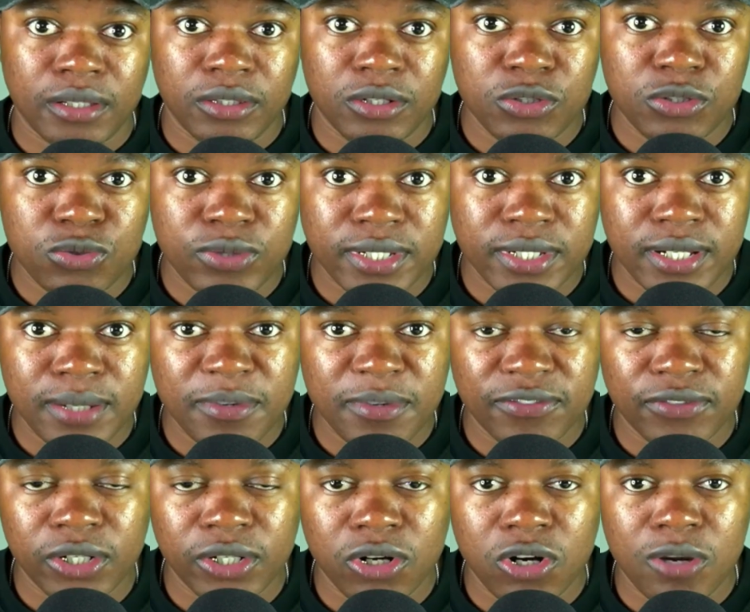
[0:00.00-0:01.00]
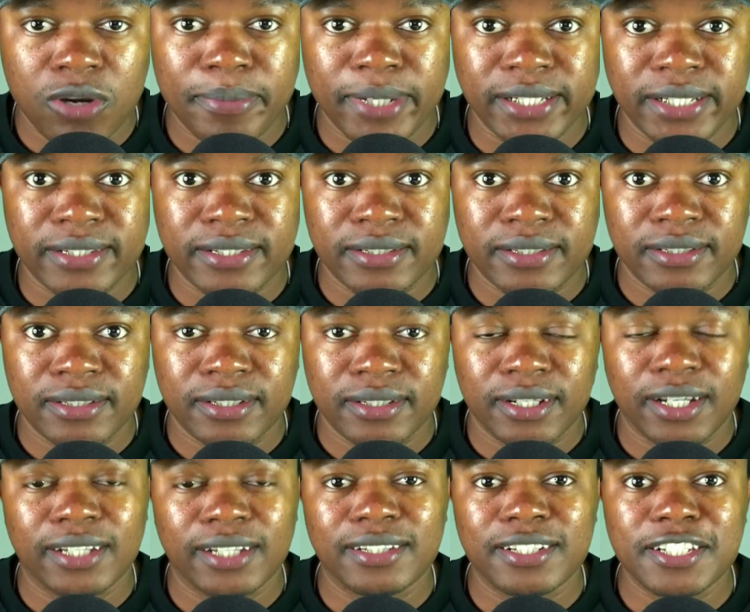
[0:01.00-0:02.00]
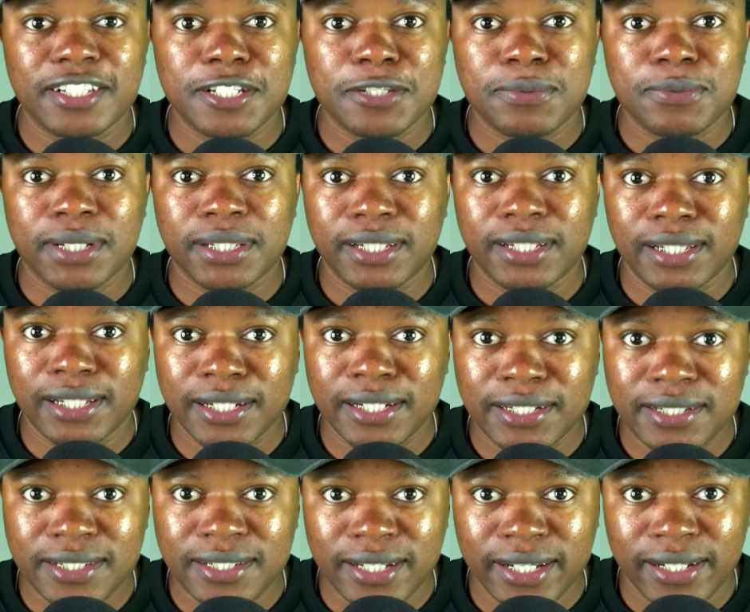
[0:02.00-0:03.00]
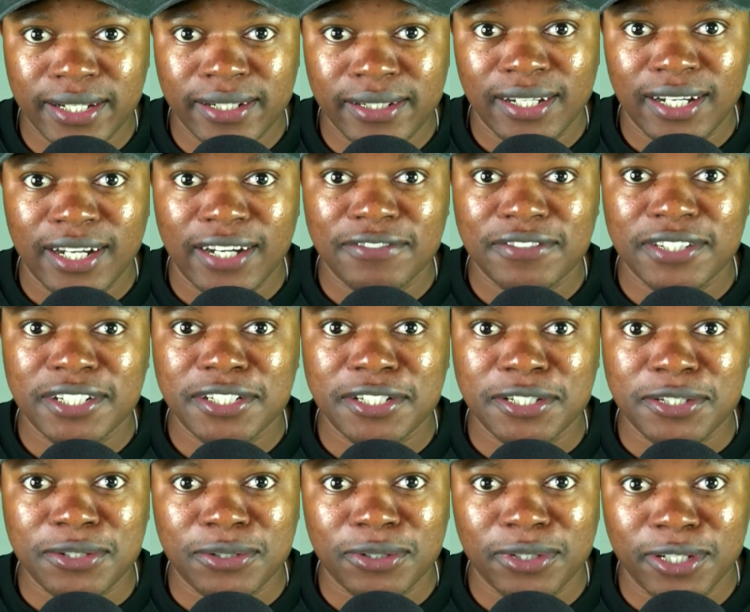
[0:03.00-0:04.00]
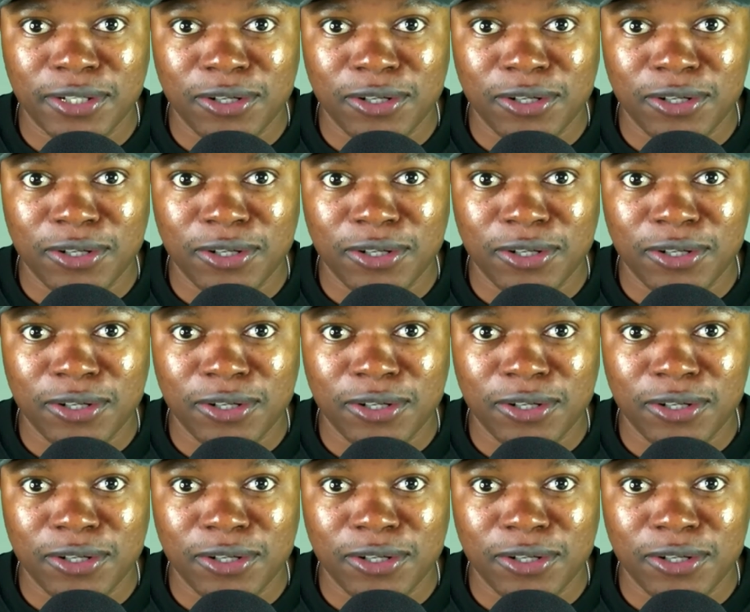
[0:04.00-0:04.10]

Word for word: Those were some of the comments. And this is what the lady said after she saw the